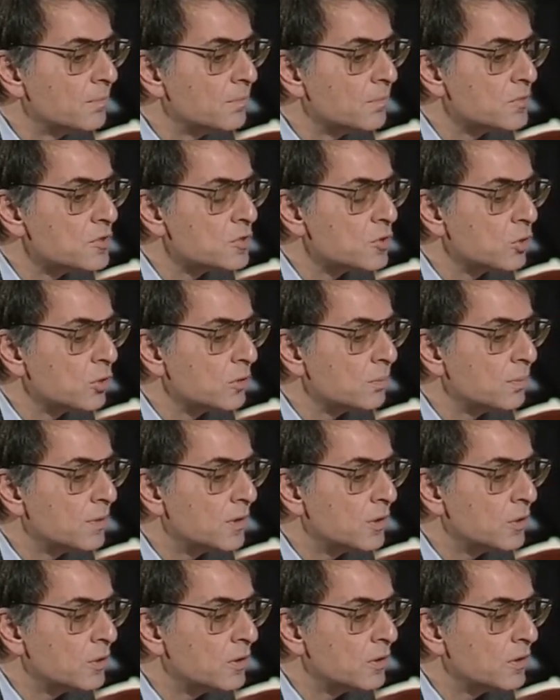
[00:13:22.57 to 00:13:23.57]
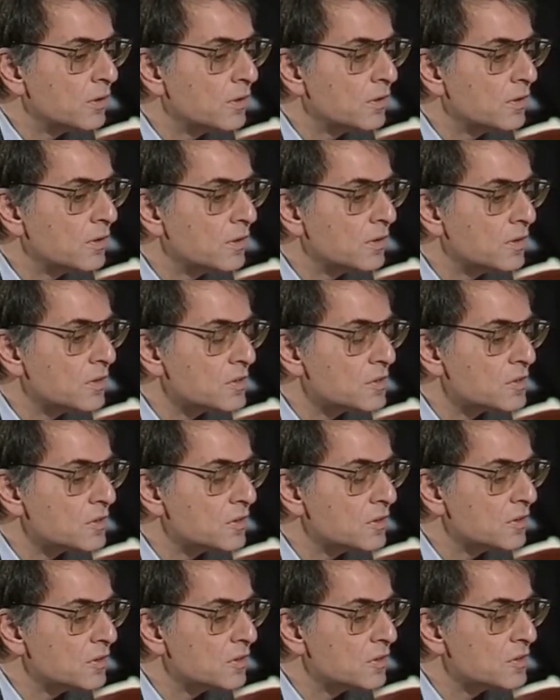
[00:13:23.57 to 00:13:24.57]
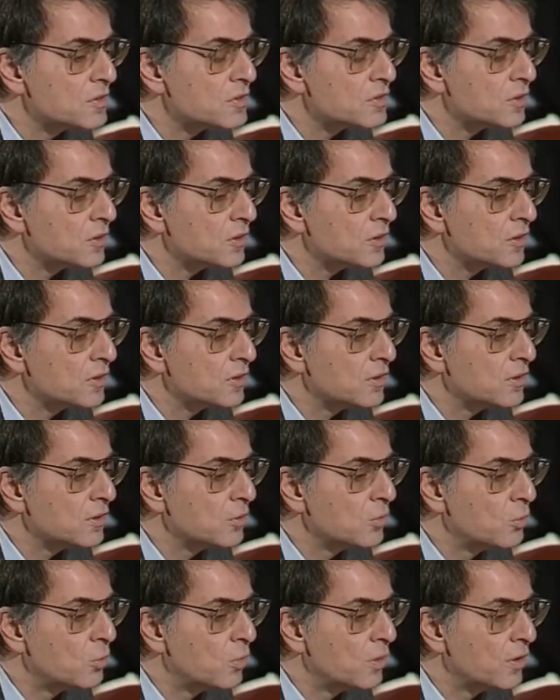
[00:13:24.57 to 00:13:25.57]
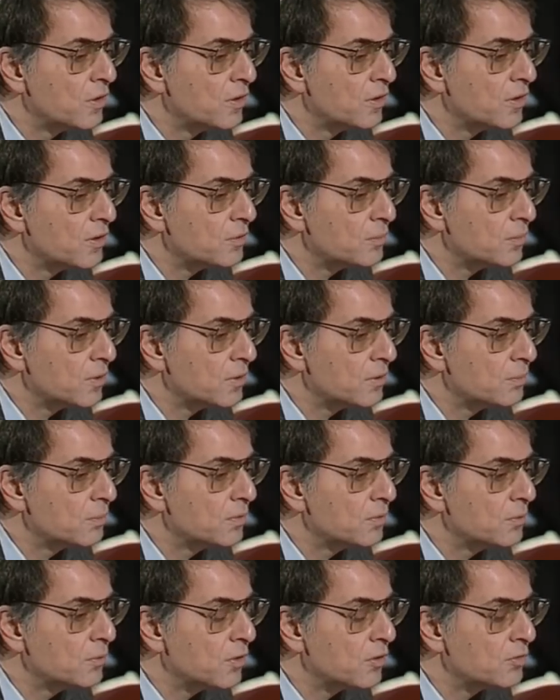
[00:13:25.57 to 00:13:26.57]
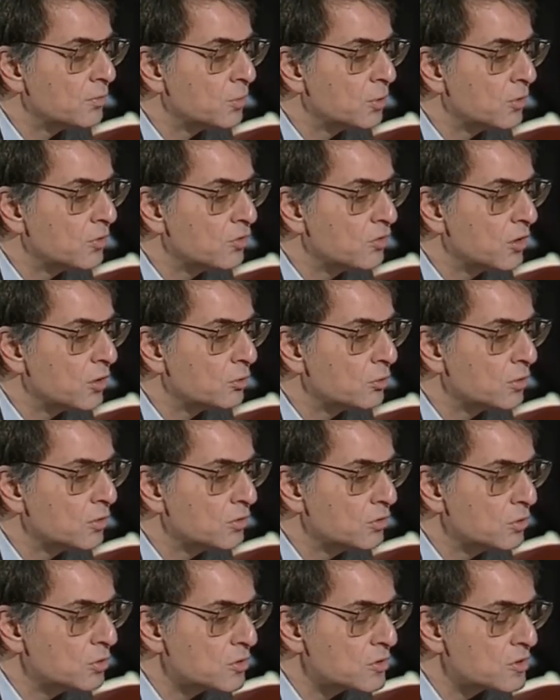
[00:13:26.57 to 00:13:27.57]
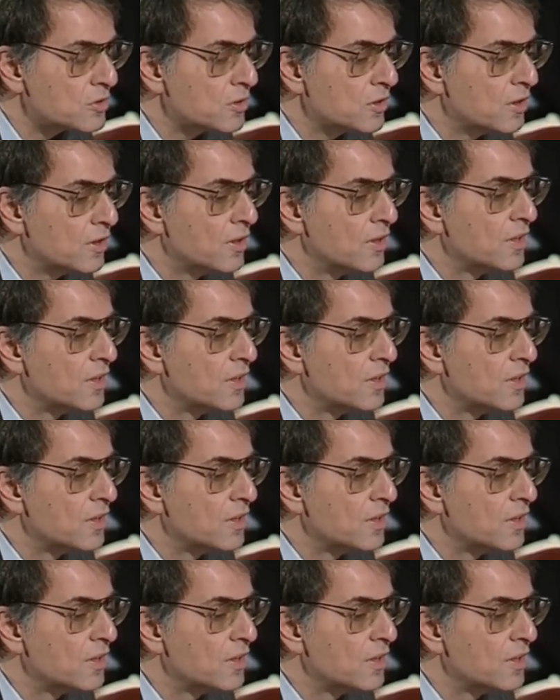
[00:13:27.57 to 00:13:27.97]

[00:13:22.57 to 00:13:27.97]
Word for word: solar power is certainly one that might be of more general use.